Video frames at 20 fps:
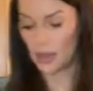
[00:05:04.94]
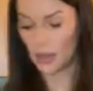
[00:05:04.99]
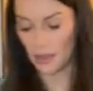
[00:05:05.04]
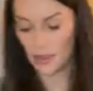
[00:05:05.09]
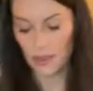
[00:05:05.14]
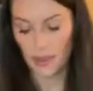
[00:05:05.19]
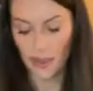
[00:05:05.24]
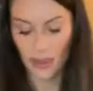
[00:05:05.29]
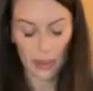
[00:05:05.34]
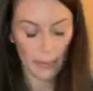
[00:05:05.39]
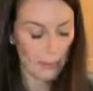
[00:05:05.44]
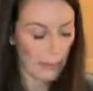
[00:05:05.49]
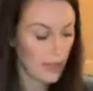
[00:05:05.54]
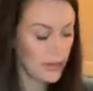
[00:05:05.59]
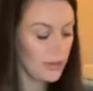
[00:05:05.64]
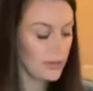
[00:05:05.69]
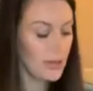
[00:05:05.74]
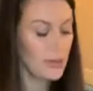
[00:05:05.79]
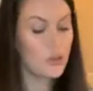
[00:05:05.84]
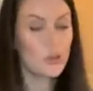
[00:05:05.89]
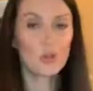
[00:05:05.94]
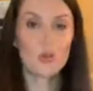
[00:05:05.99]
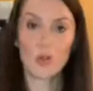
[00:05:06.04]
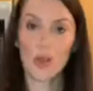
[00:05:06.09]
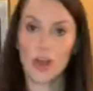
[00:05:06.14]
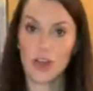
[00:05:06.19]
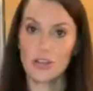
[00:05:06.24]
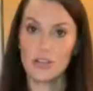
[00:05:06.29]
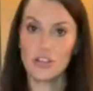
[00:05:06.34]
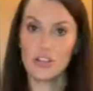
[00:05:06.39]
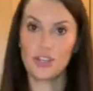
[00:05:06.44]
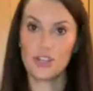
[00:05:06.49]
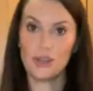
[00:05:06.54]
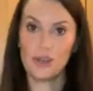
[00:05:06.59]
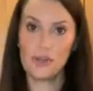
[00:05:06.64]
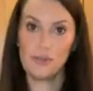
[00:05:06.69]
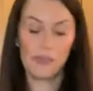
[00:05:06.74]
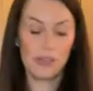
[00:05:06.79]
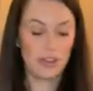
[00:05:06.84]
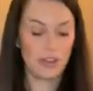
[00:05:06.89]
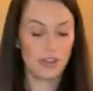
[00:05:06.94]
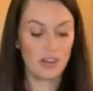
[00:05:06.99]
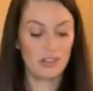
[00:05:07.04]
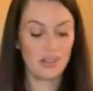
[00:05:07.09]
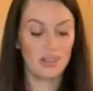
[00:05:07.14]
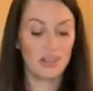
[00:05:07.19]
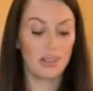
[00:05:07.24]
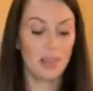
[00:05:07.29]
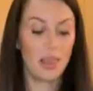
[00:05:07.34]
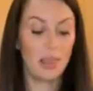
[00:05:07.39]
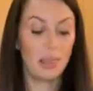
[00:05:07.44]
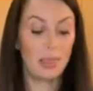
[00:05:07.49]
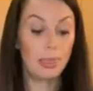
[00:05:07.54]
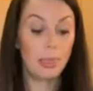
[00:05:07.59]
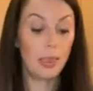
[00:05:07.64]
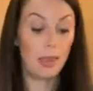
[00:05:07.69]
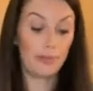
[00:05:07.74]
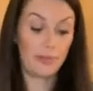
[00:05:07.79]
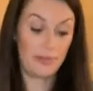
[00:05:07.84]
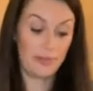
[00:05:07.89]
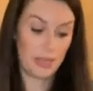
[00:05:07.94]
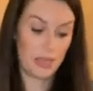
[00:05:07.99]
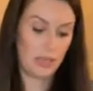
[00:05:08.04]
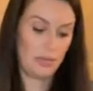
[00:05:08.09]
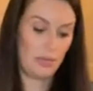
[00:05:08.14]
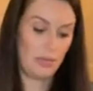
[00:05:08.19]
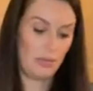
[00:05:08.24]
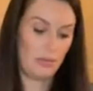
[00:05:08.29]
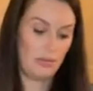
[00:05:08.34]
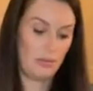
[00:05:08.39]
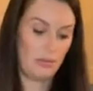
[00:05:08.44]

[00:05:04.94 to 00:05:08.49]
the butternut squash. My dogs love this.